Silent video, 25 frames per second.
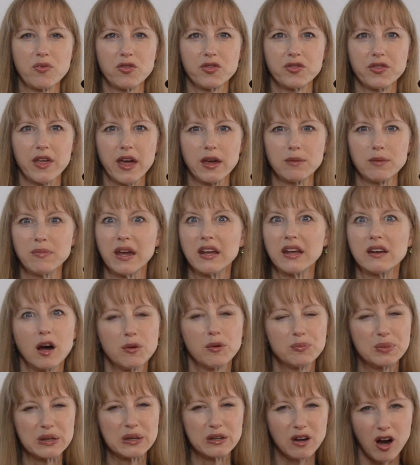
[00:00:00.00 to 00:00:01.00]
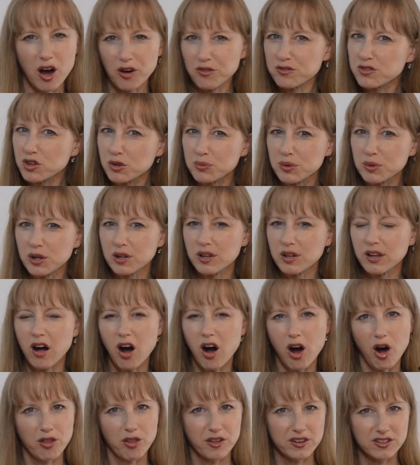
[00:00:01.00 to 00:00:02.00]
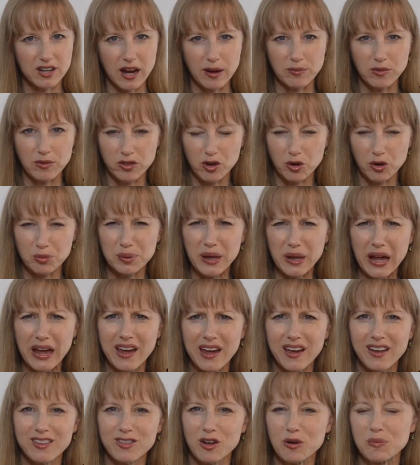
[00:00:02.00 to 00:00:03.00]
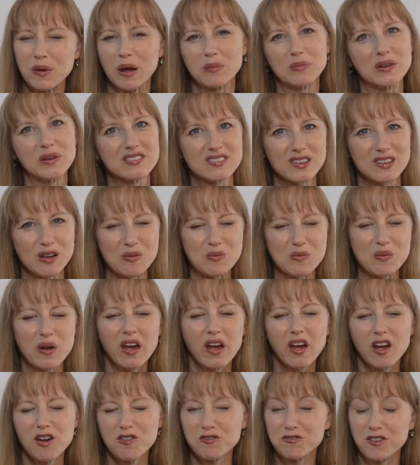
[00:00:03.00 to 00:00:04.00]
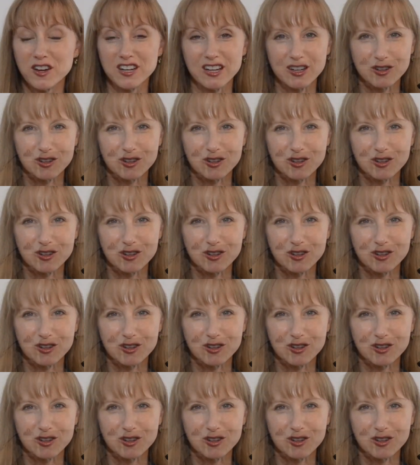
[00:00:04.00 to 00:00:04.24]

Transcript: They may not be comfortable all the time that they're playing. There might be some funny